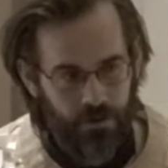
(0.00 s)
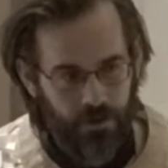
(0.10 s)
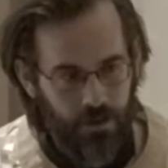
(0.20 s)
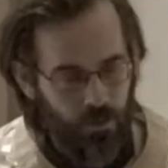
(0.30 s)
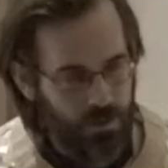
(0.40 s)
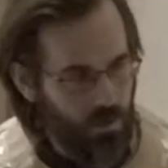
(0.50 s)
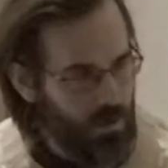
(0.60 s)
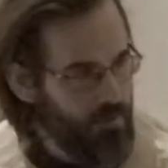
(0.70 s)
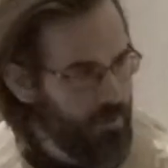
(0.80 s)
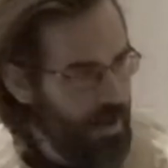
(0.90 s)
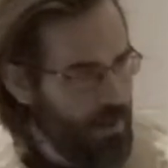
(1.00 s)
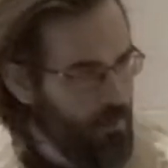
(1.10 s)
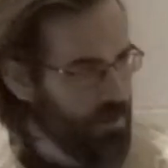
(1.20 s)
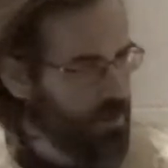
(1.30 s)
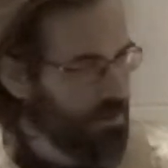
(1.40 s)
And it was one of her
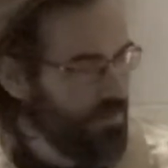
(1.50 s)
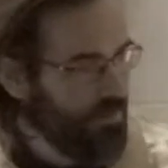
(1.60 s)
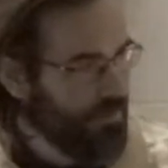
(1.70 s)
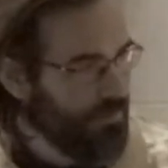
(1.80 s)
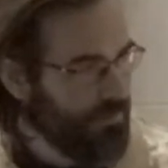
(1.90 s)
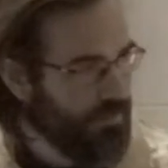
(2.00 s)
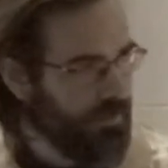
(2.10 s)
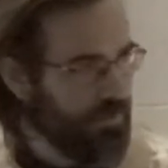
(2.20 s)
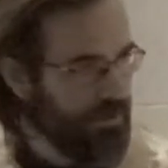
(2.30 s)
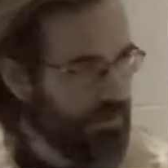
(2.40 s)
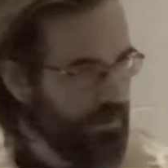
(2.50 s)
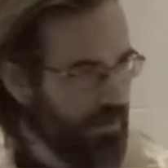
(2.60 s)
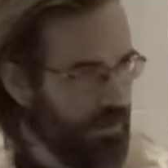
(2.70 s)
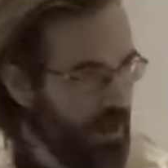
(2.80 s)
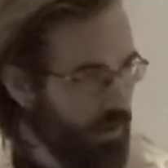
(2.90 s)
neighbors,
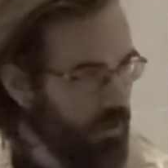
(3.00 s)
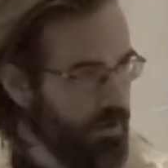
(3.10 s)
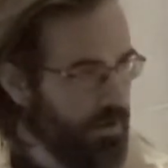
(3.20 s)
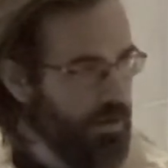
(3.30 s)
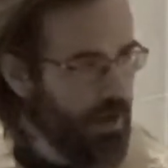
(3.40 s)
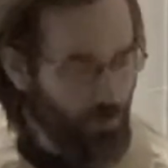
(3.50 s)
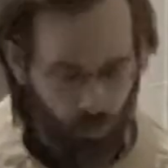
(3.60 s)
another young